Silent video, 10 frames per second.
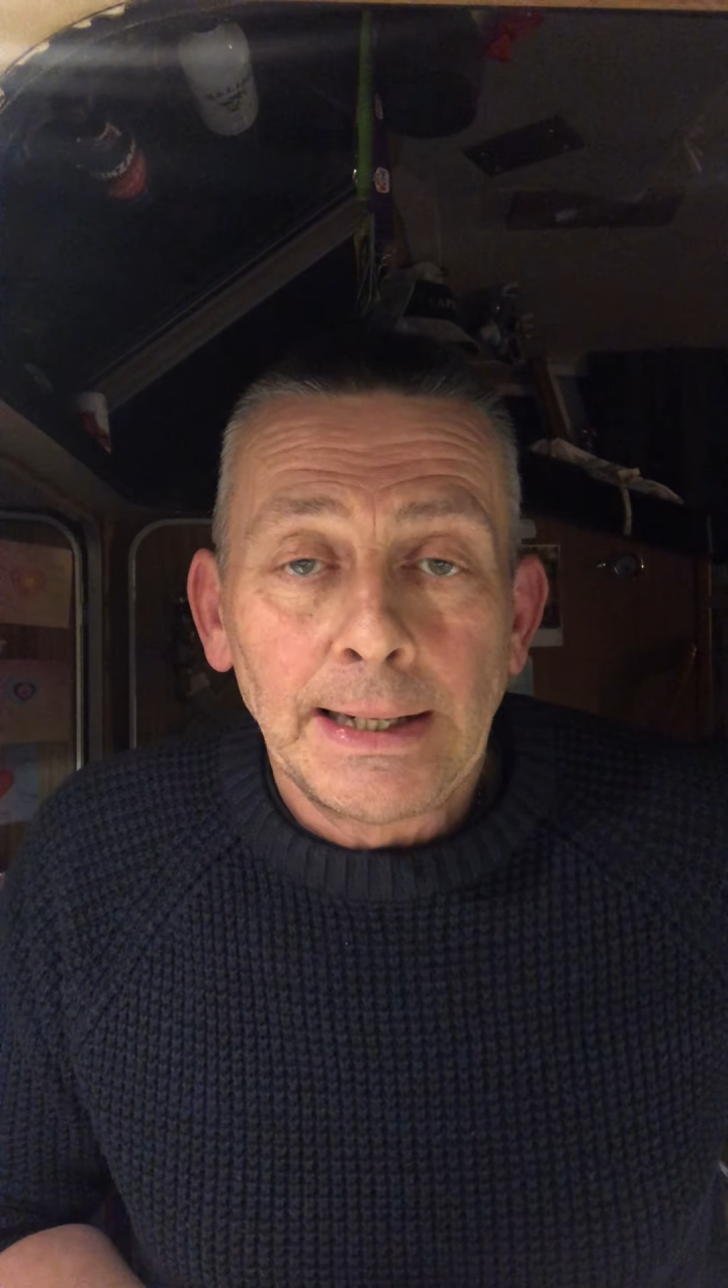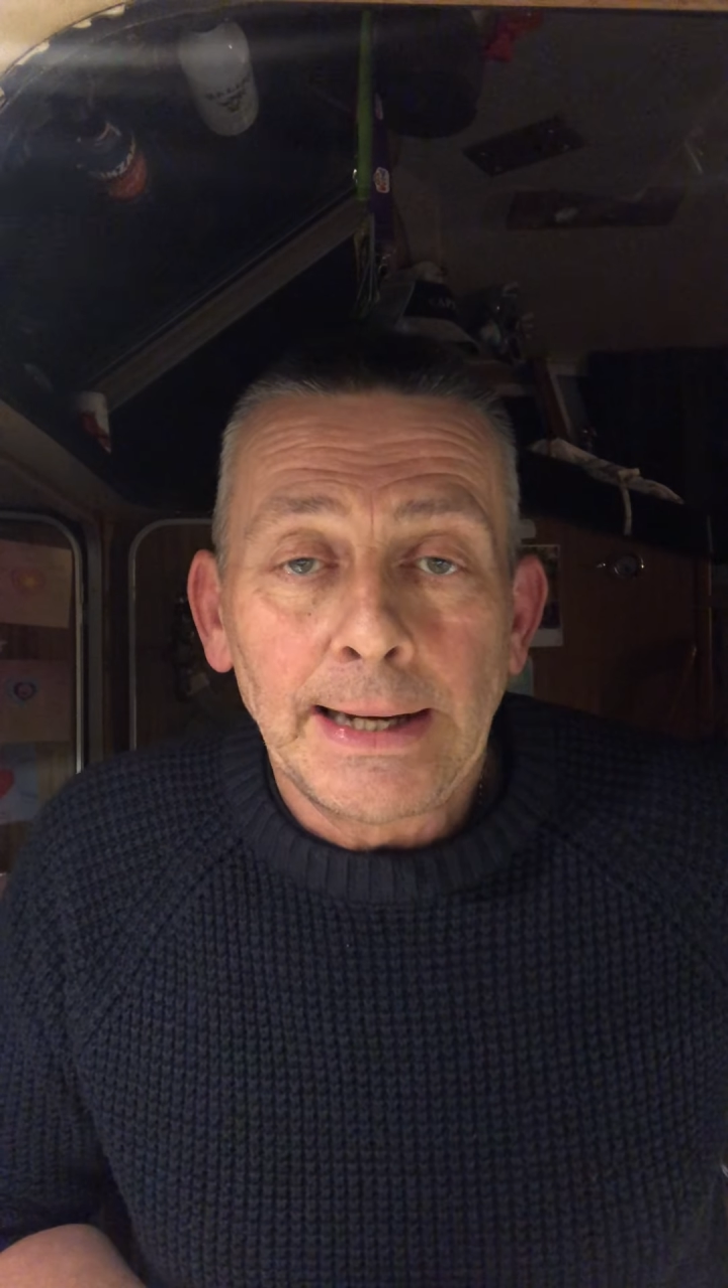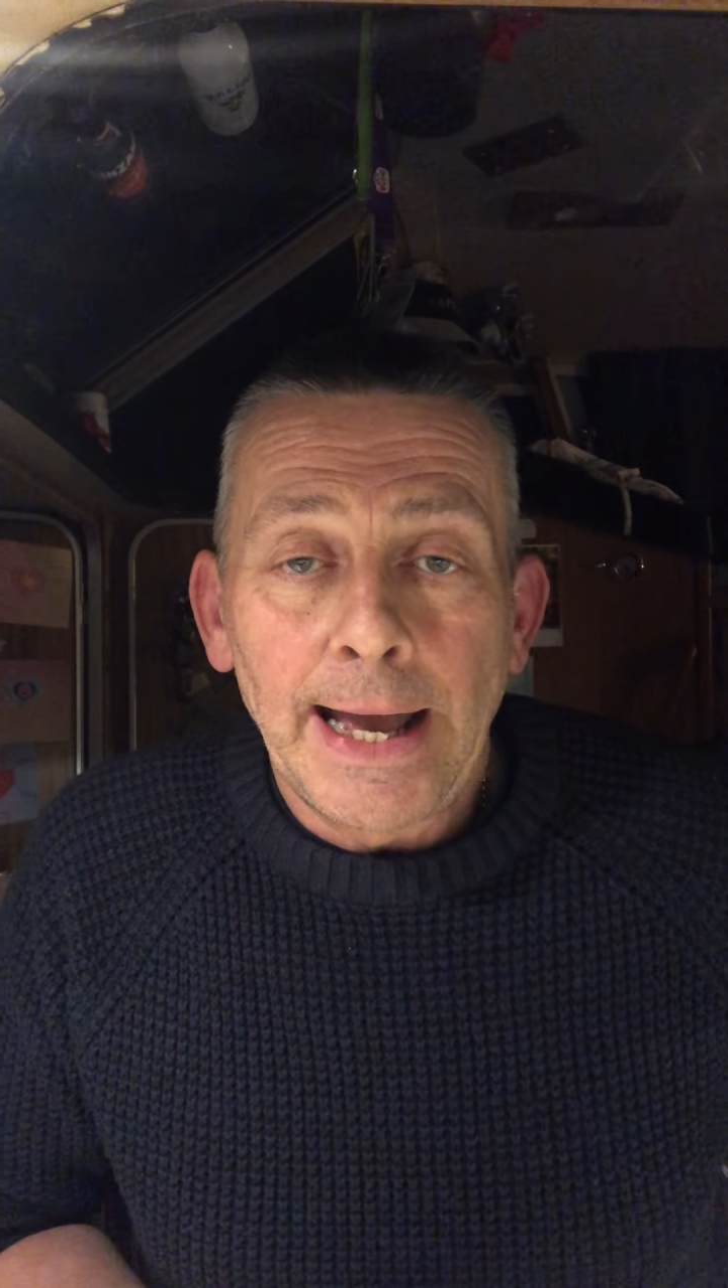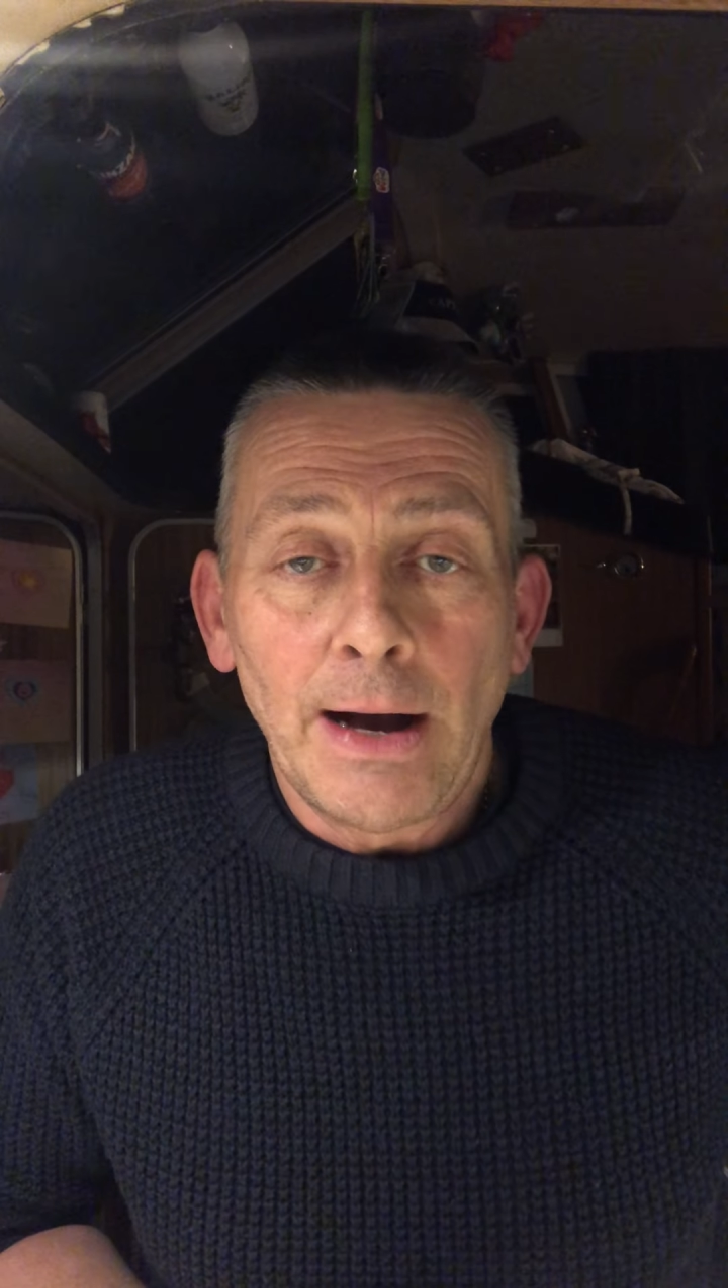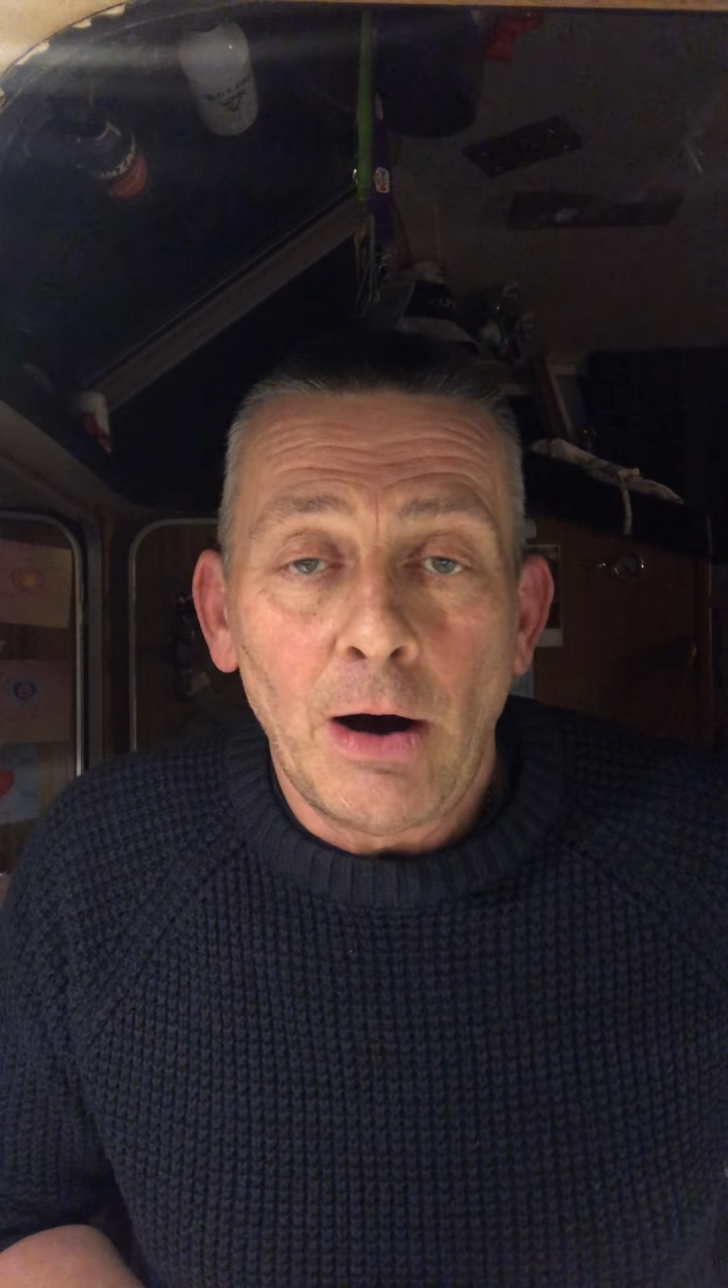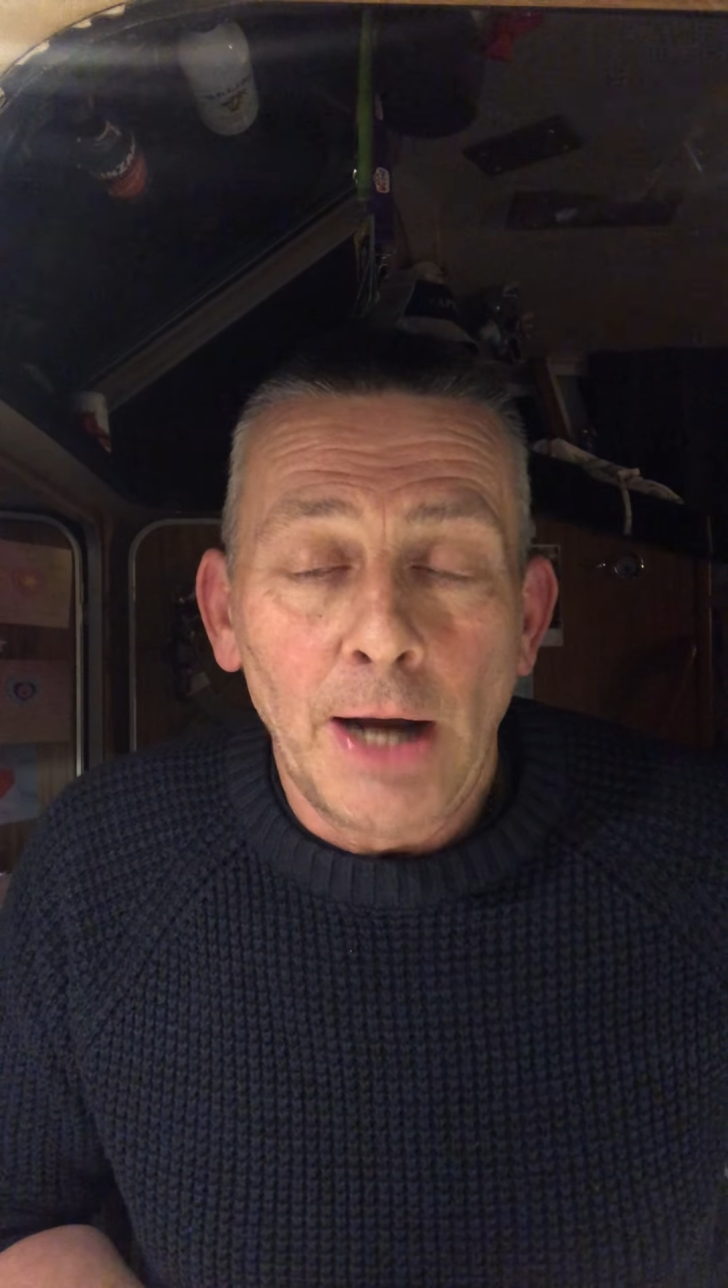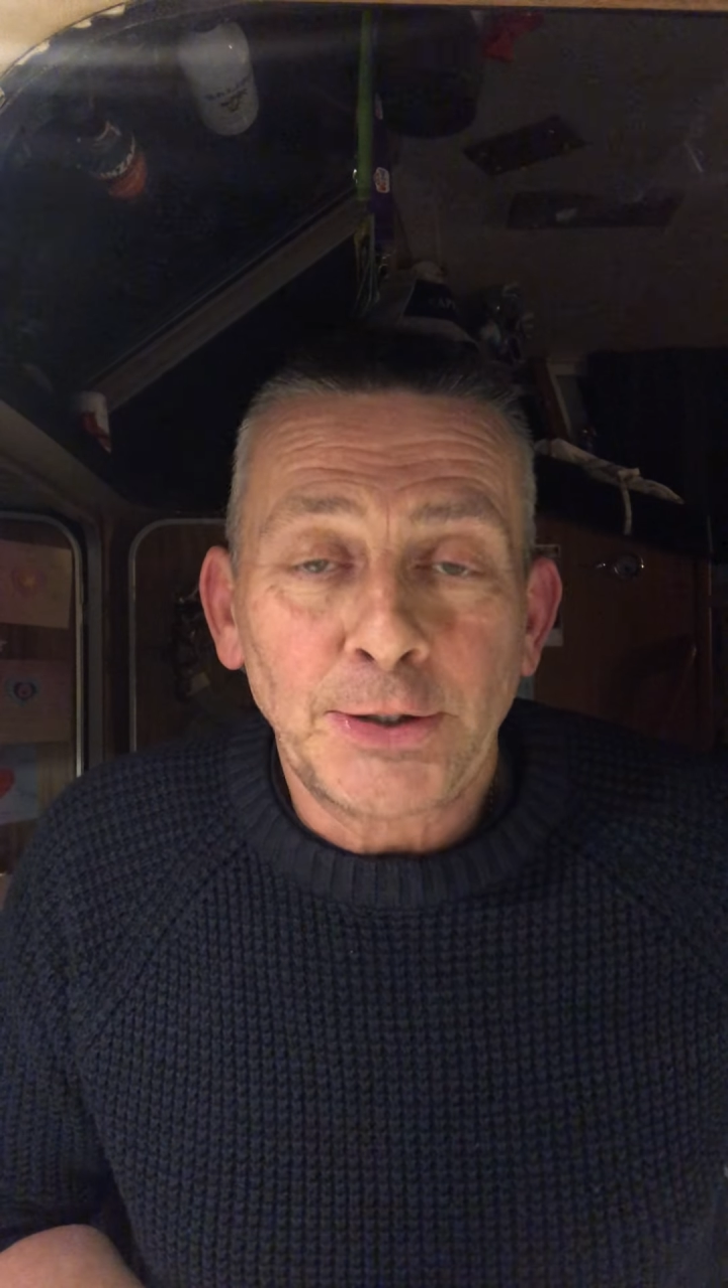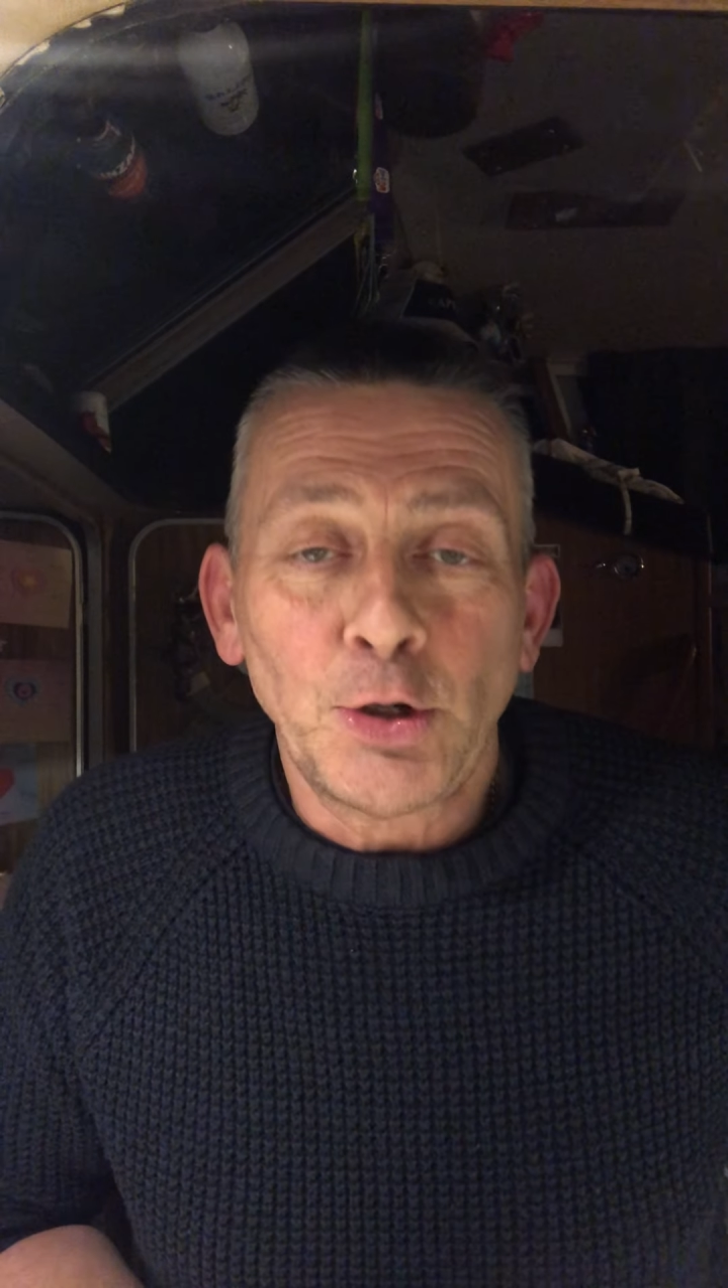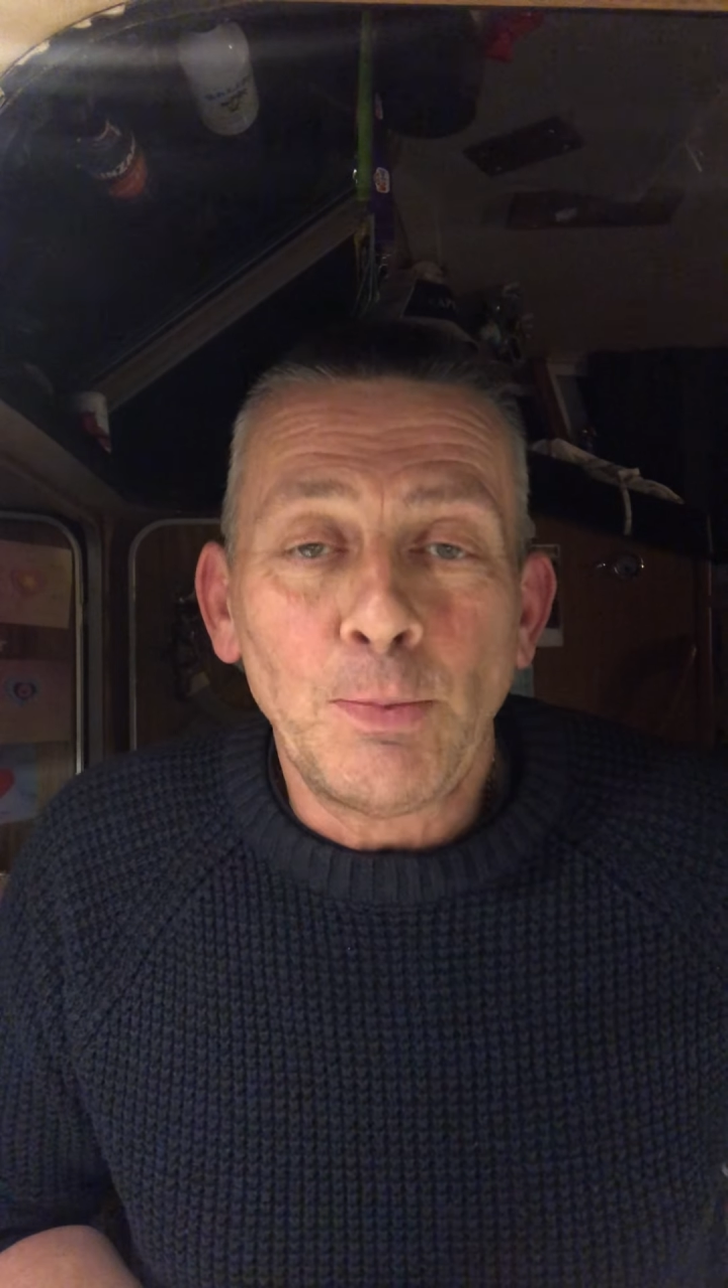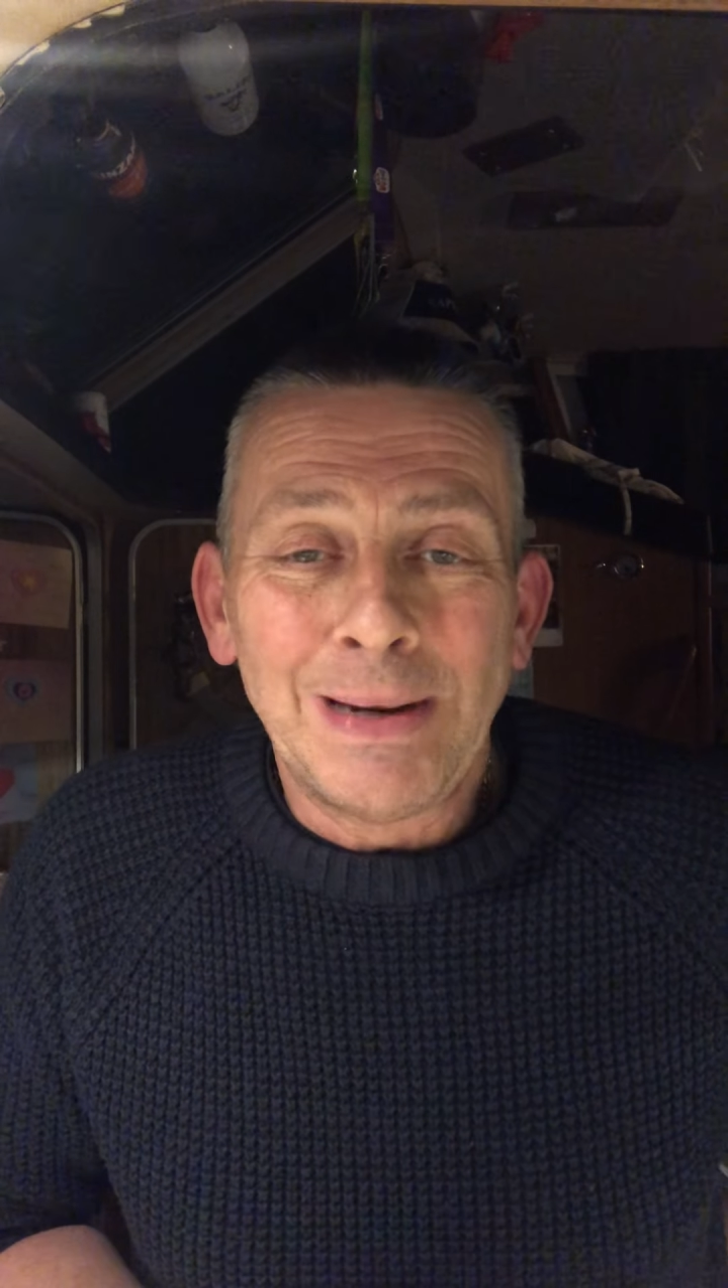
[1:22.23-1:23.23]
Now, I do